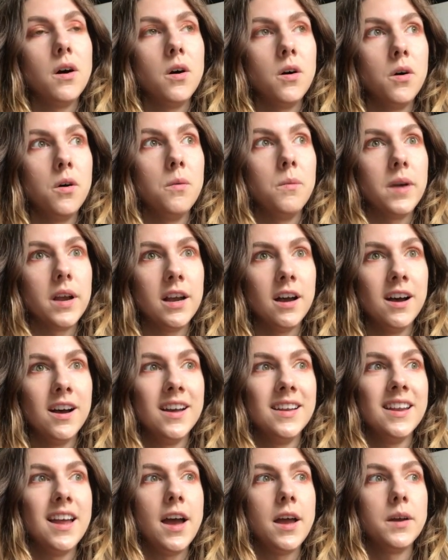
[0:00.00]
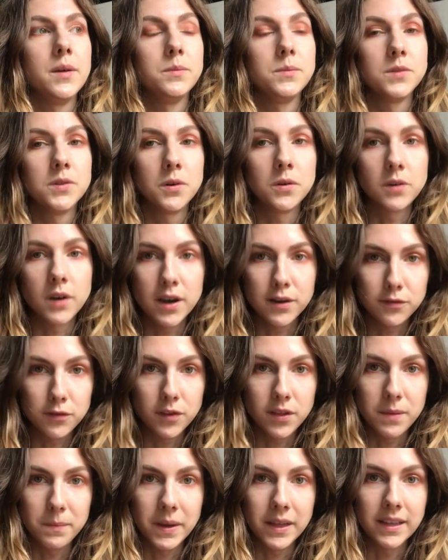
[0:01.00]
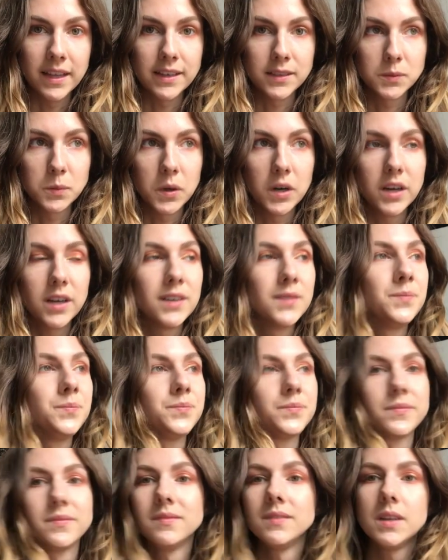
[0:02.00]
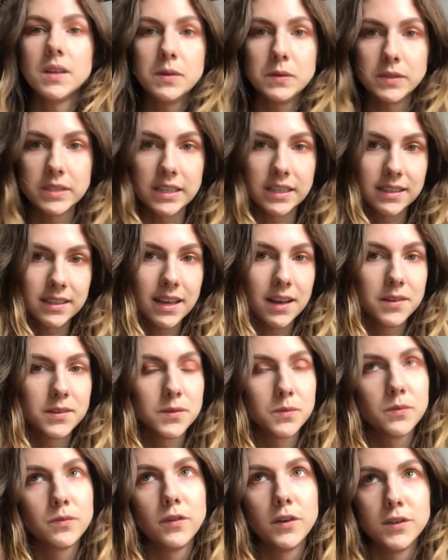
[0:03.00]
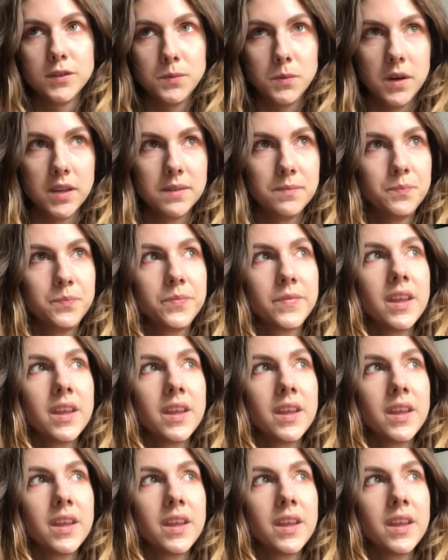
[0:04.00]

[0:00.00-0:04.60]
oh my God, I am so grateful that my legs work. That was it. That was the first one.